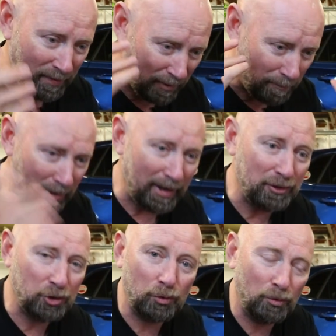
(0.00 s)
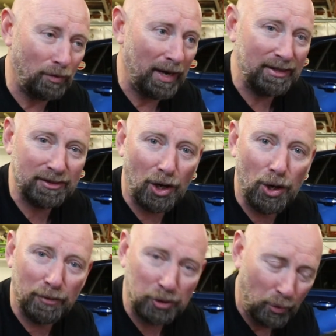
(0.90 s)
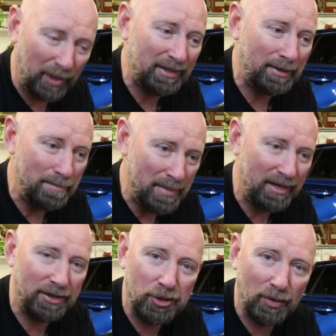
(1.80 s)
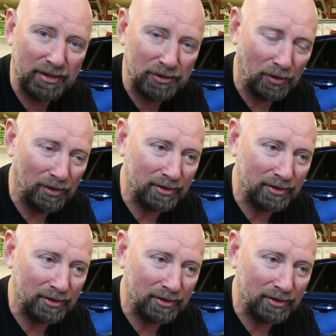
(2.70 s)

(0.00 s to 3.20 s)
They've raised over $20 million US